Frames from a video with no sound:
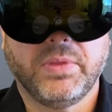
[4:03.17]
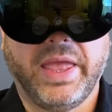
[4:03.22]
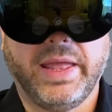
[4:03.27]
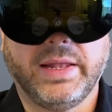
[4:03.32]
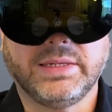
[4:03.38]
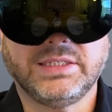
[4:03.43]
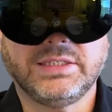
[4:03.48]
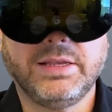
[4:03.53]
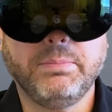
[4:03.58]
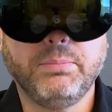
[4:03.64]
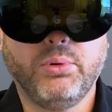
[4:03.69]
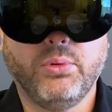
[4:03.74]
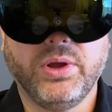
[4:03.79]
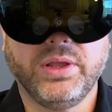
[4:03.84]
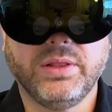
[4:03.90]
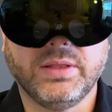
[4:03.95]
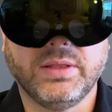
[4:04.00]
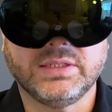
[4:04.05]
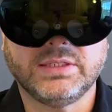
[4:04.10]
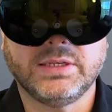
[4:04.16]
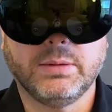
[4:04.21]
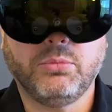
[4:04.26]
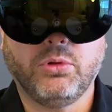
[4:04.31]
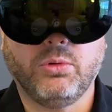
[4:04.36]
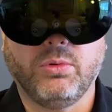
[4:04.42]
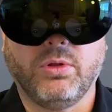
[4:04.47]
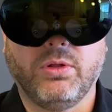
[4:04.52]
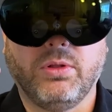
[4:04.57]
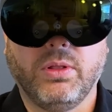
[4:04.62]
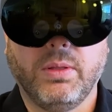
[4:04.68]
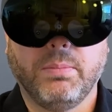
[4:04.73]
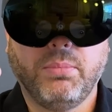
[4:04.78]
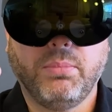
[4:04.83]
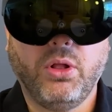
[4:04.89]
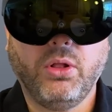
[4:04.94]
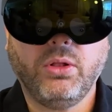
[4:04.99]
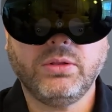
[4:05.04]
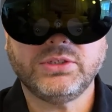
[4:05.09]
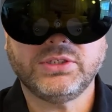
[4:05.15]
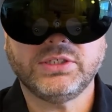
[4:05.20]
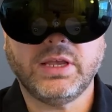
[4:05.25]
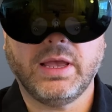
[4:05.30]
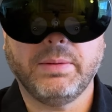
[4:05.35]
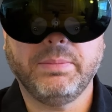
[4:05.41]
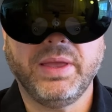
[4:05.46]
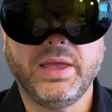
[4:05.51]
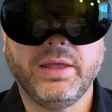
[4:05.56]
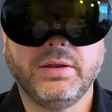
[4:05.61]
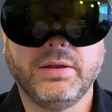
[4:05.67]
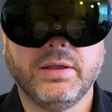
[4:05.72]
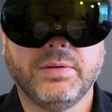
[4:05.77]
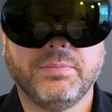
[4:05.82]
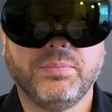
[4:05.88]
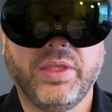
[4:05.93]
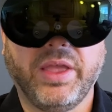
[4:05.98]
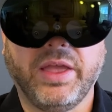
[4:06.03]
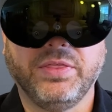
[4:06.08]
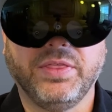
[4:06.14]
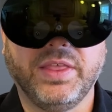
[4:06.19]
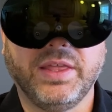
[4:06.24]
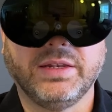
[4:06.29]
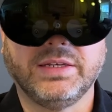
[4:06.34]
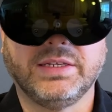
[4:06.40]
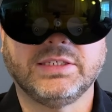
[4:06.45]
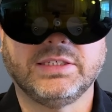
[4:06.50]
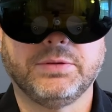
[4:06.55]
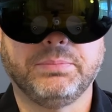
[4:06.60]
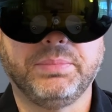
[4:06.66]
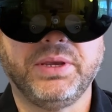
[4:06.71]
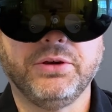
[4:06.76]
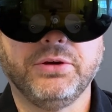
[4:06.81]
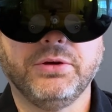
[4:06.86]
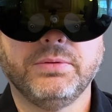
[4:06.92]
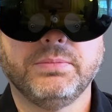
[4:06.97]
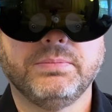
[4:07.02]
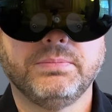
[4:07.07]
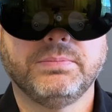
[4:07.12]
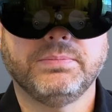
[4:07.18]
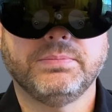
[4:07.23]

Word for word: At some point, the symbol will pulse a bit and then disappear.